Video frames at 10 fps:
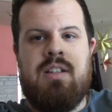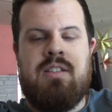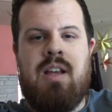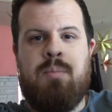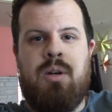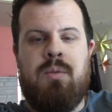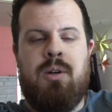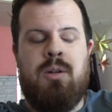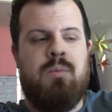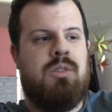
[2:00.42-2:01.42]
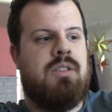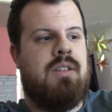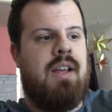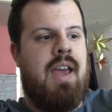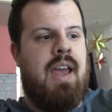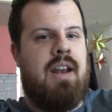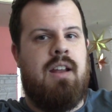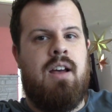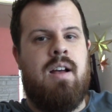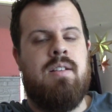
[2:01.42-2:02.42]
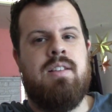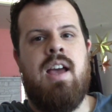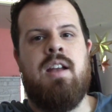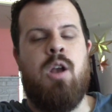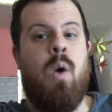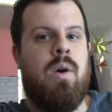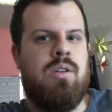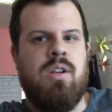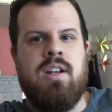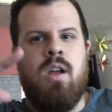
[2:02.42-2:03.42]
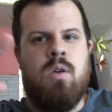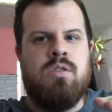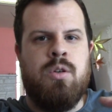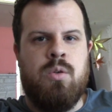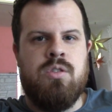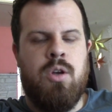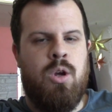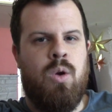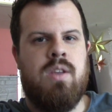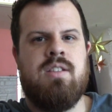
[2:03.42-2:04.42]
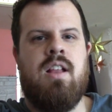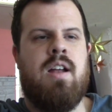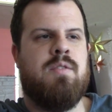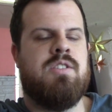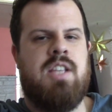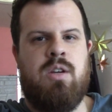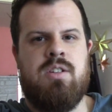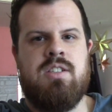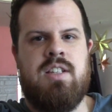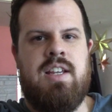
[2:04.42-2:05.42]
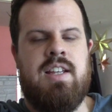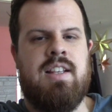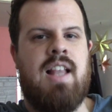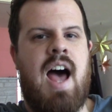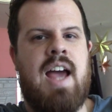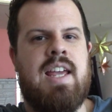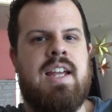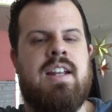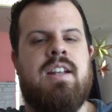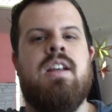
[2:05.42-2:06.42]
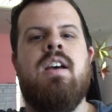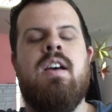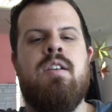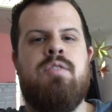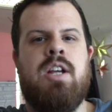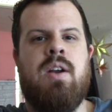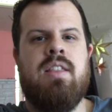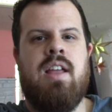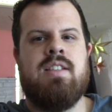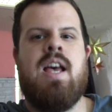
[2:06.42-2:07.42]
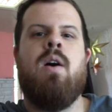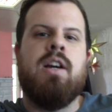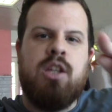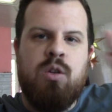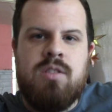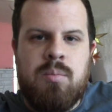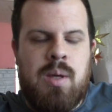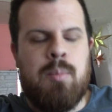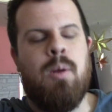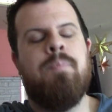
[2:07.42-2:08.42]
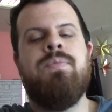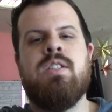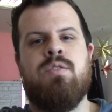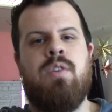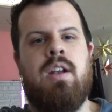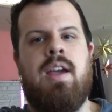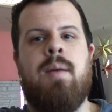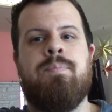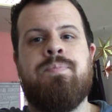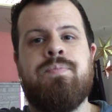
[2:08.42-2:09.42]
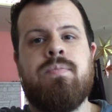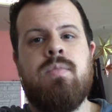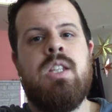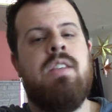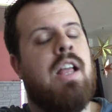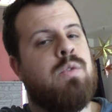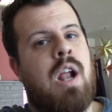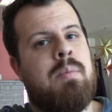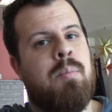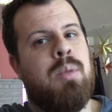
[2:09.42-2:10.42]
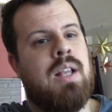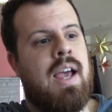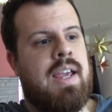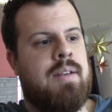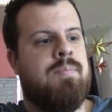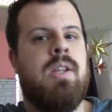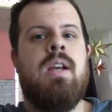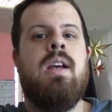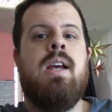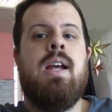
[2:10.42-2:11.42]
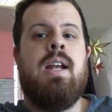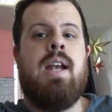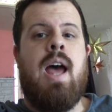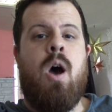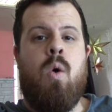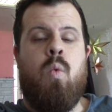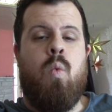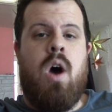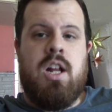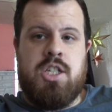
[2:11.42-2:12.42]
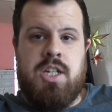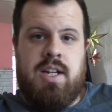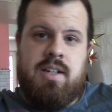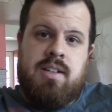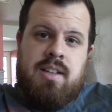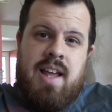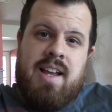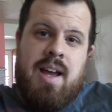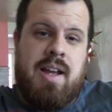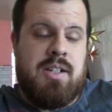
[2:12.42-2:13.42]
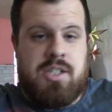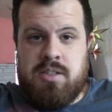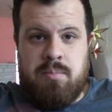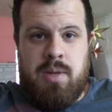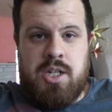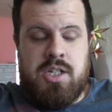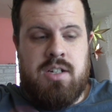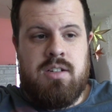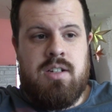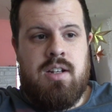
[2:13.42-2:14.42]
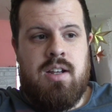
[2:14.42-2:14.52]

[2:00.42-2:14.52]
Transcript: separate rooms. And yeah, no one really knows who's who. It's a lot of secrecy and lying and figuring things out, accusing people. It's a fun game. That's what I've been playing. Now watching, like I just mentioned,